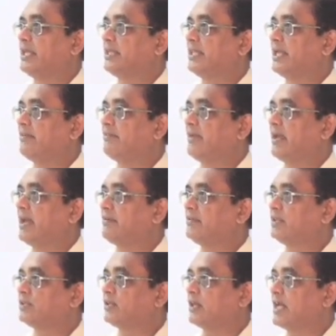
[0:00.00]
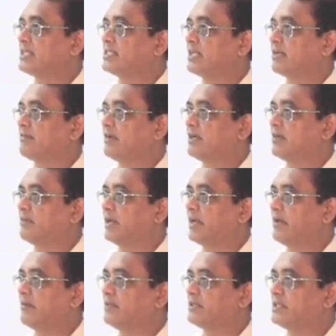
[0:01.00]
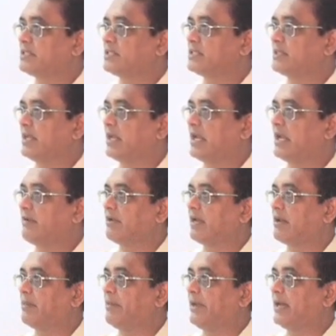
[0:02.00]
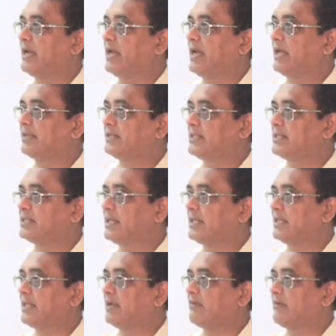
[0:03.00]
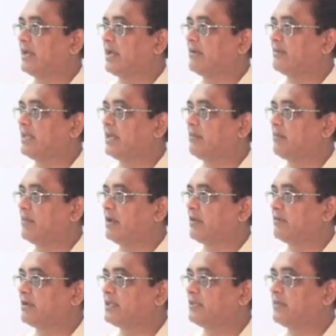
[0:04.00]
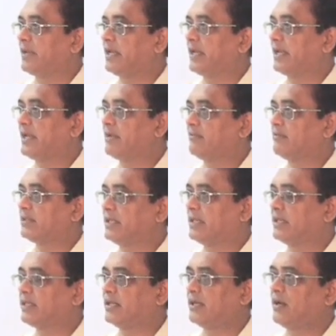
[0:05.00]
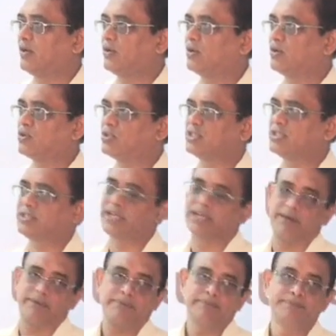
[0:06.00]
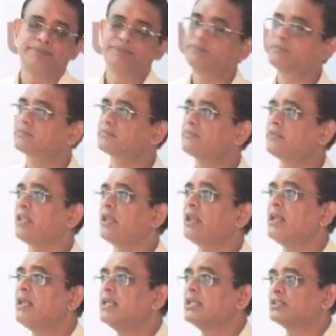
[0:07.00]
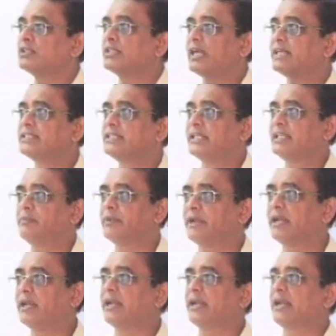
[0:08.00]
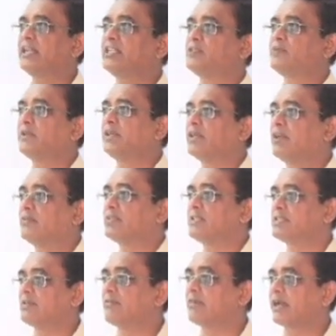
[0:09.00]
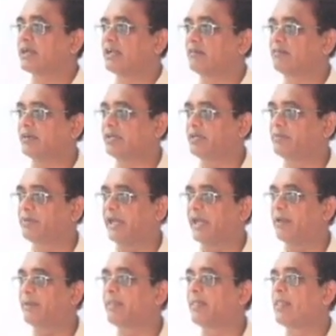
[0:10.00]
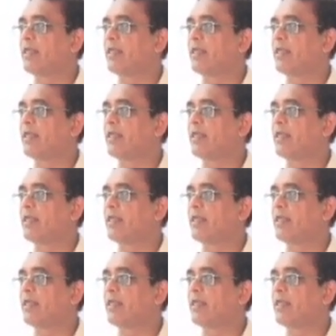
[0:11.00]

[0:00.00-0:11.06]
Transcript: Then we have the thoracic vertebrae, which is having a bend like this, and then we have the lumbar vertebrae again with another lordosis here. So that's the typical arrangement of the cervical vertebrae.